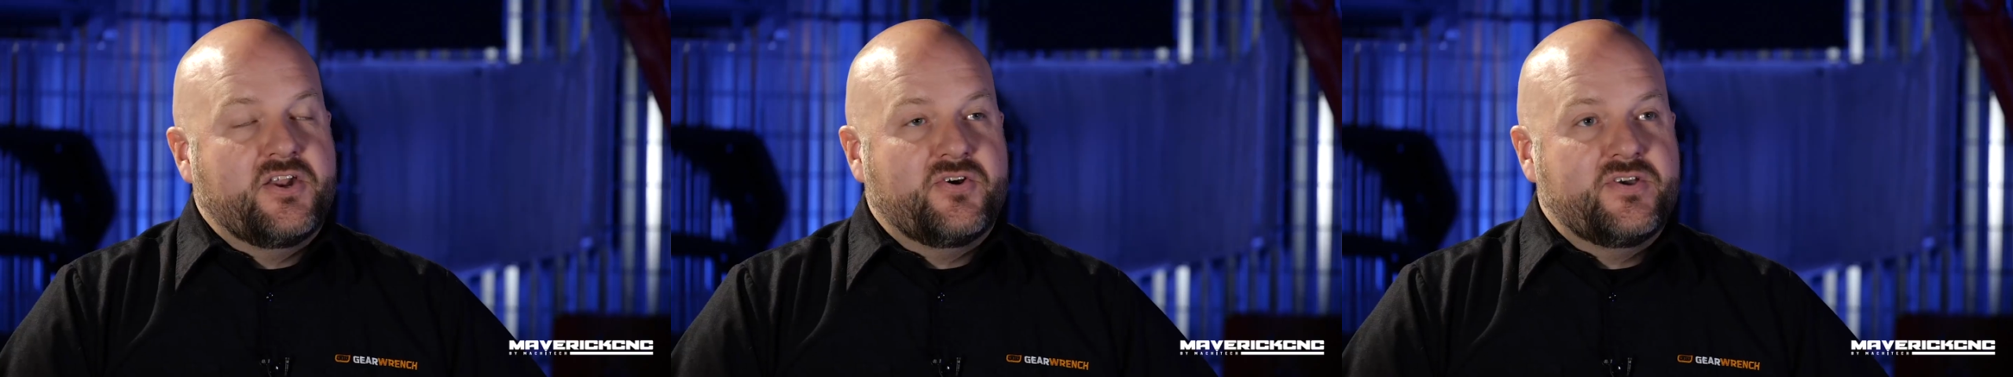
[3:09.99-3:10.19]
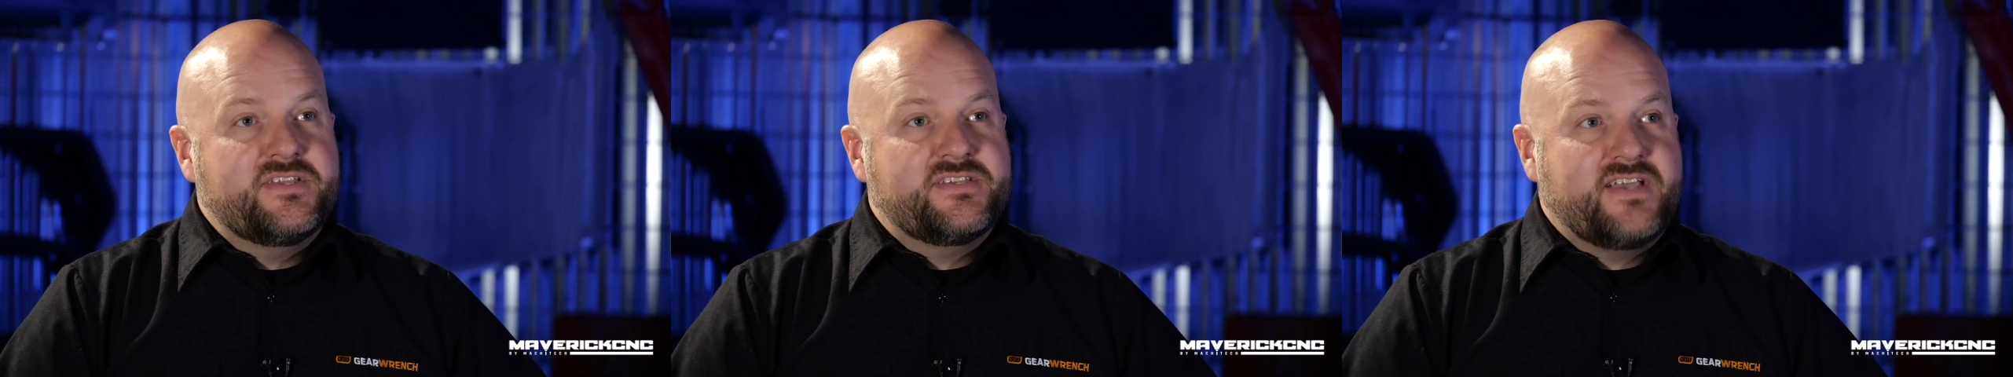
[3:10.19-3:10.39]

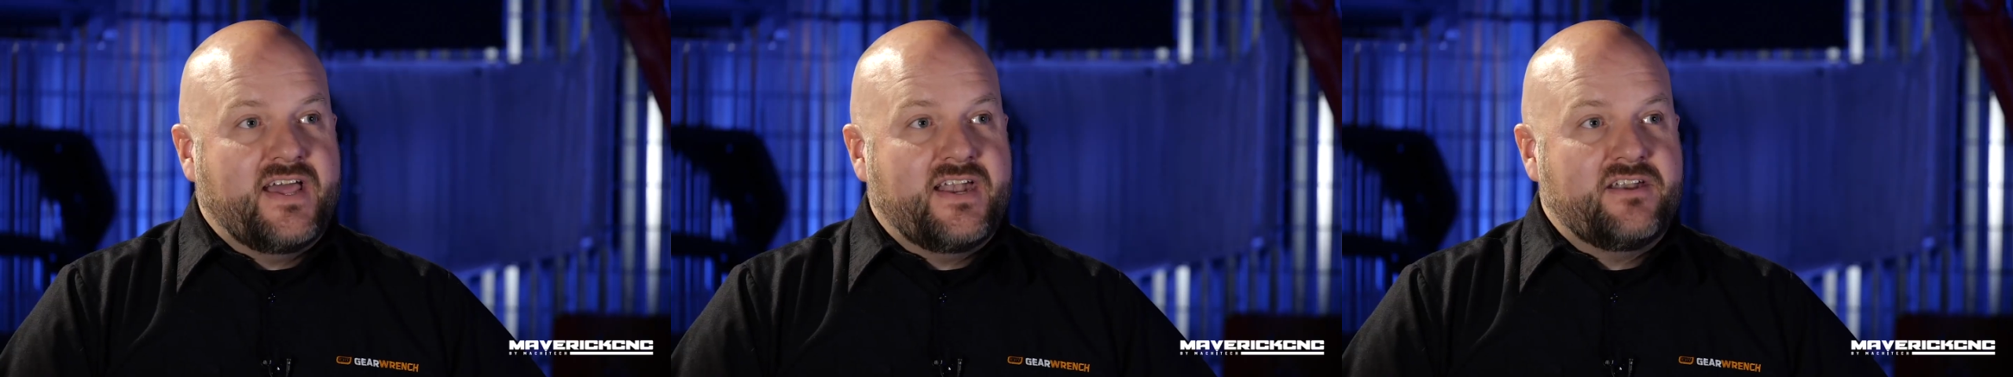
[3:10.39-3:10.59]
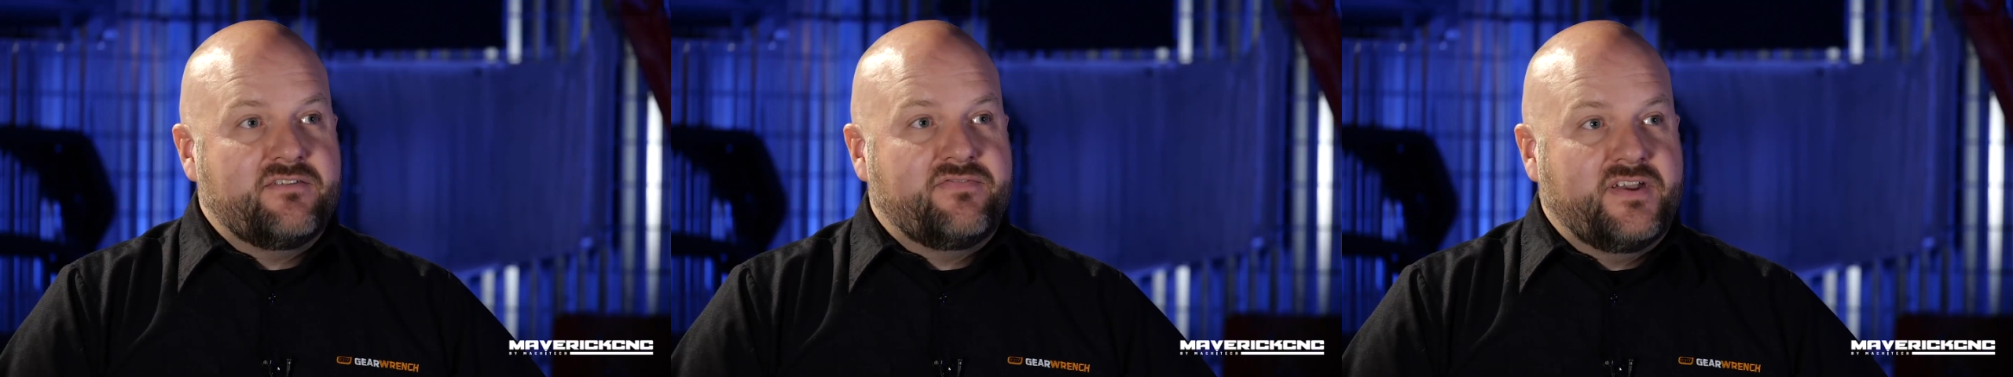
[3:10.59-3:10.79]
He's
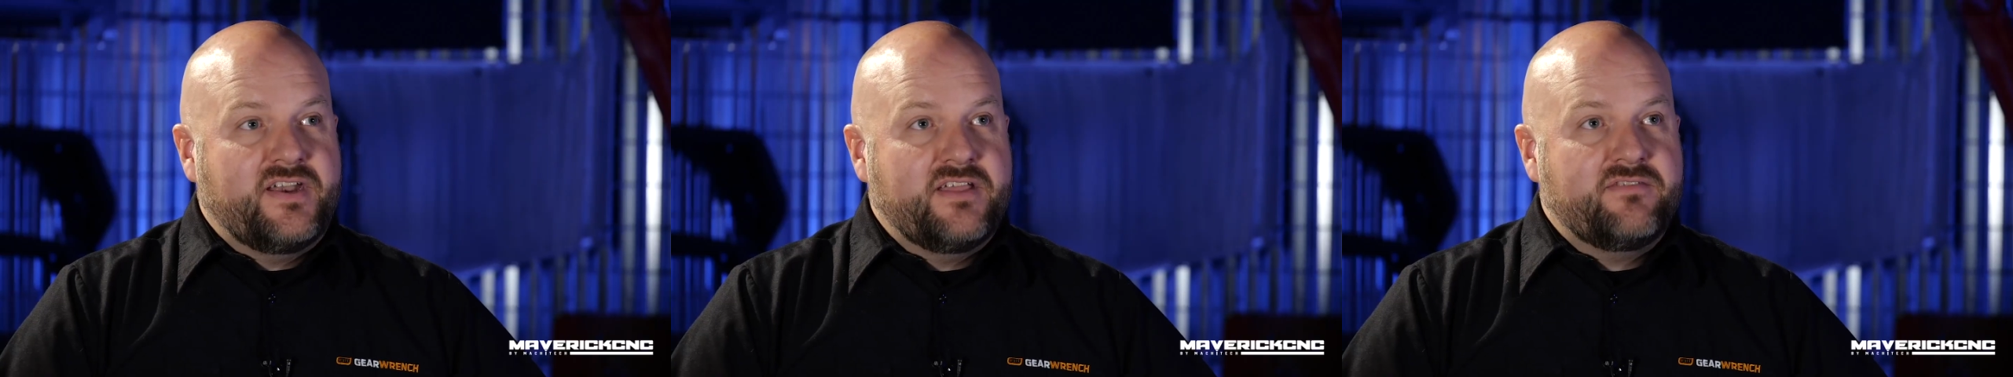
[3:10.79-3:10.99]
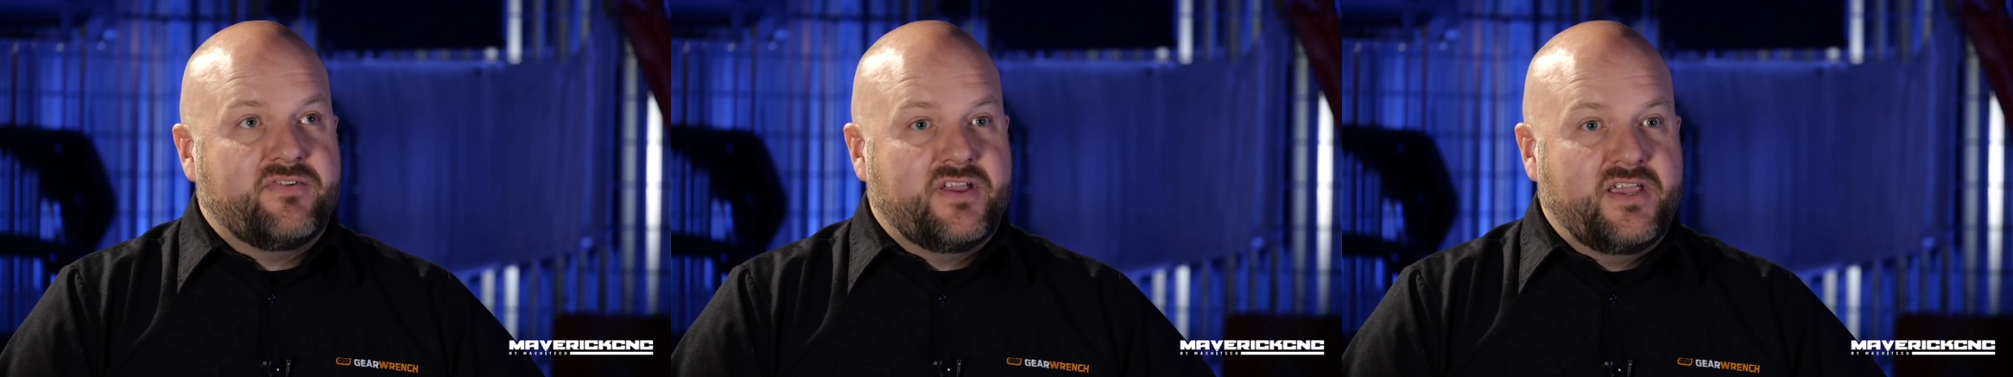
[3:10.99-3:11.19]
got an
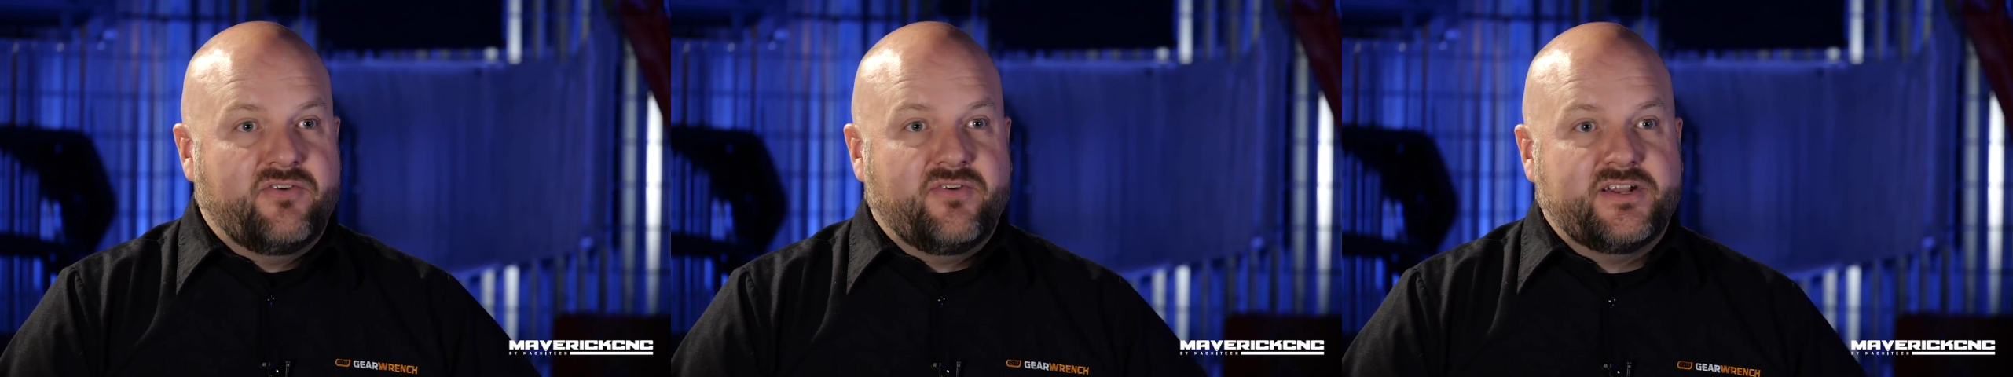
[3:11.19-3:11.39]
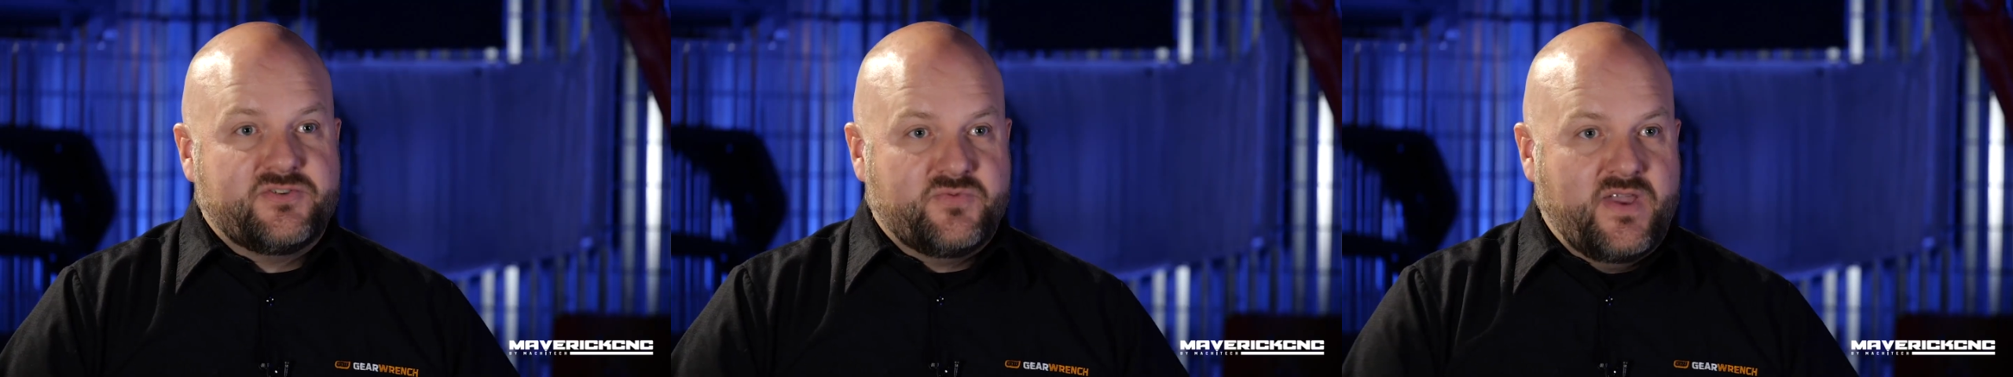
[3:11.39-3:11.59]
affinity for gear wrench